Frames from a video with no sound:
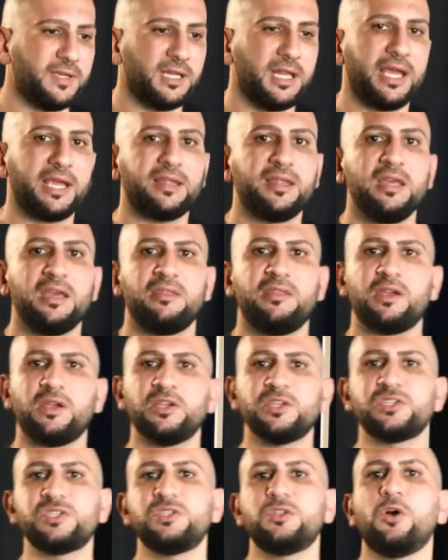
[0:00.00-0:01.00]
like there
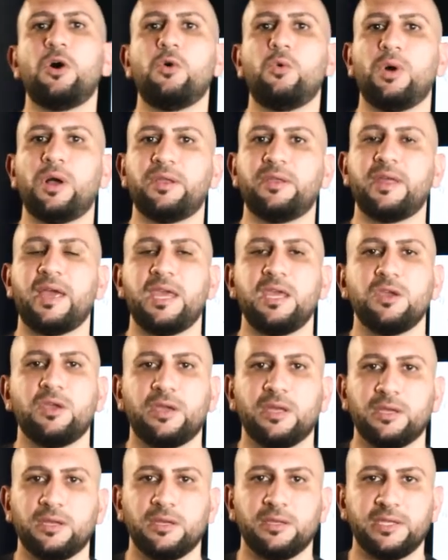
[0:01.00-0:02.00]
is no one that you
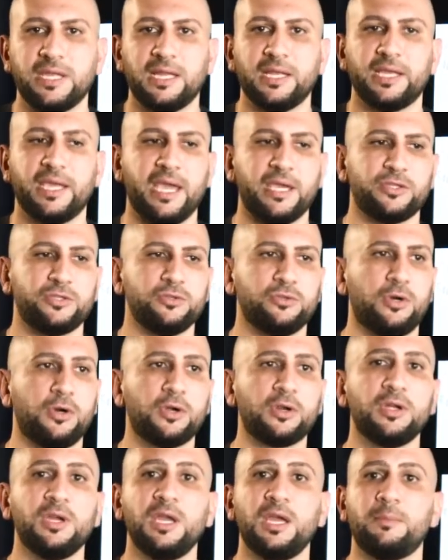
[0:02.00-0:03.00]
can delegate to,
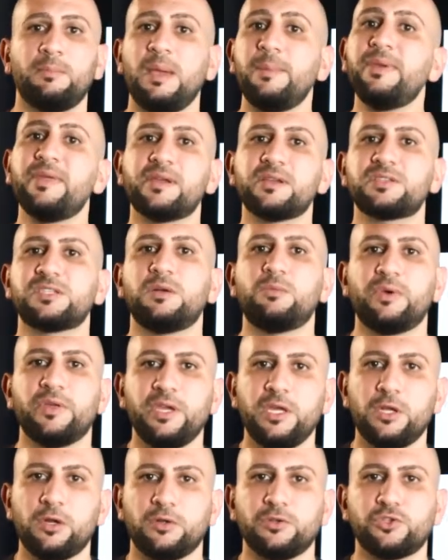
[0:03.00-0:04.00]
or maybe there's someone
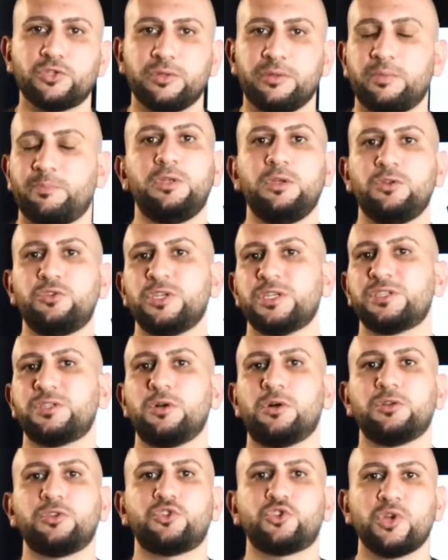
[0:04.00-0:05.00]
you just
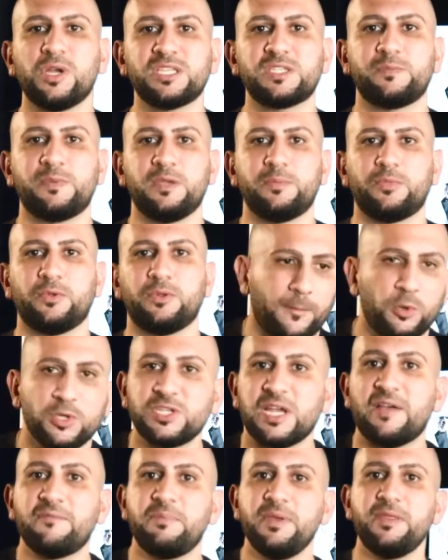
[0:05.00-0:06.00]
don't trust people, which
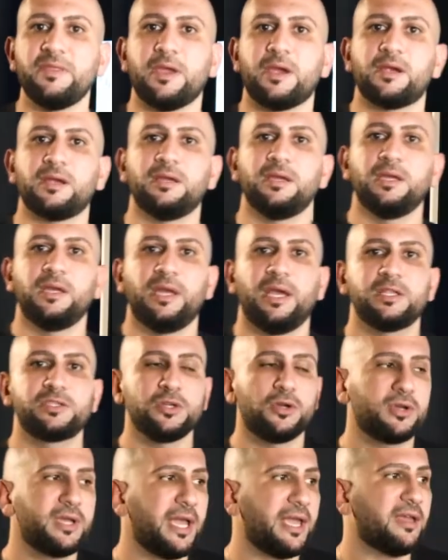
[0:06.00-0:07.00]
I've been there. It's
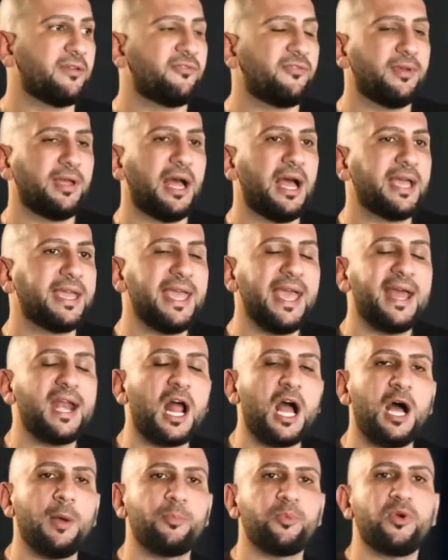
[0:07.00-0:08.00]
okay. If I can't
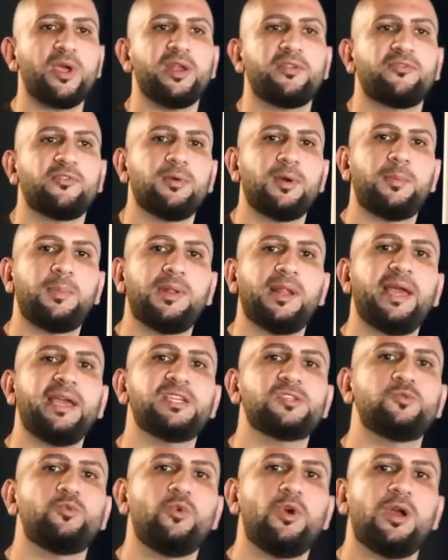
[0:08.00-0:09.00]
operate from a
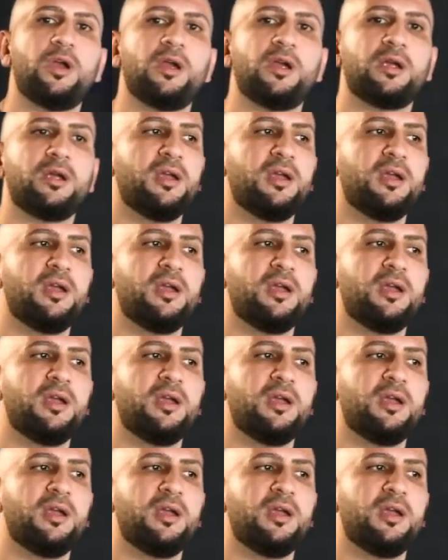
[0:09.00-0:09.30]
place where